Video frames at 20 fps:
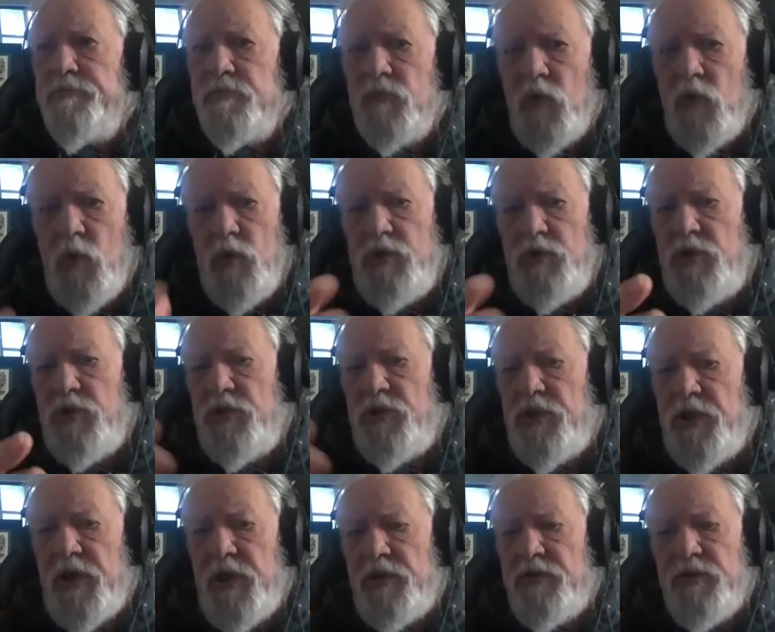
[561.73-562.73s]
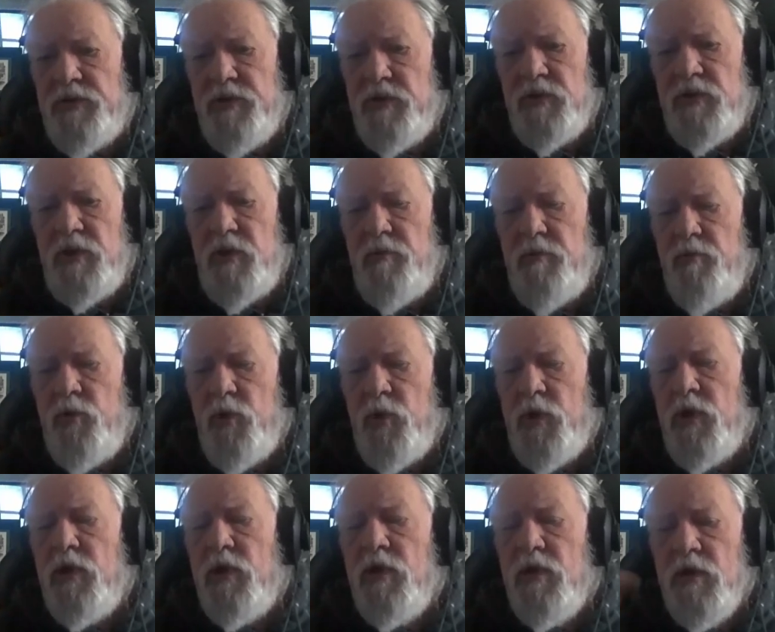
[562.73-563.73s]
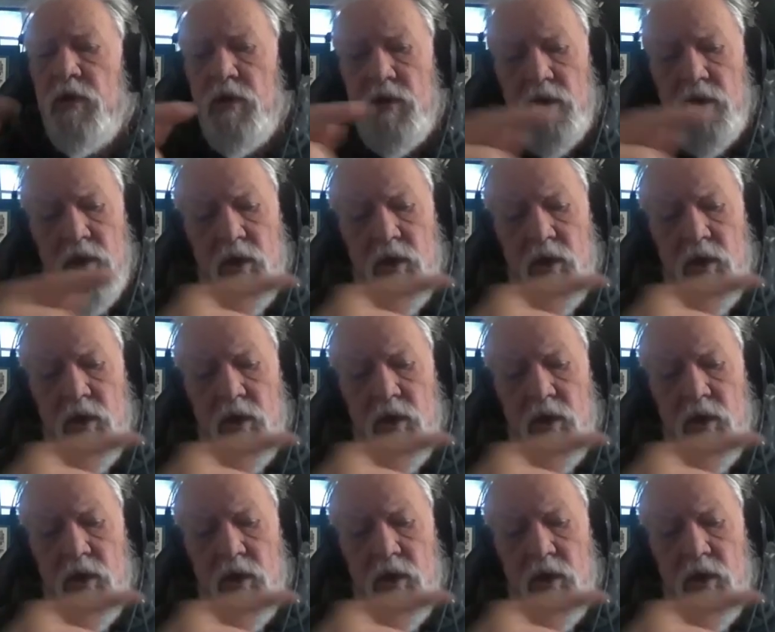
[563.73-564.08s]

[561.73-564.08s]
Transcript: which is an excellent keyboard. Now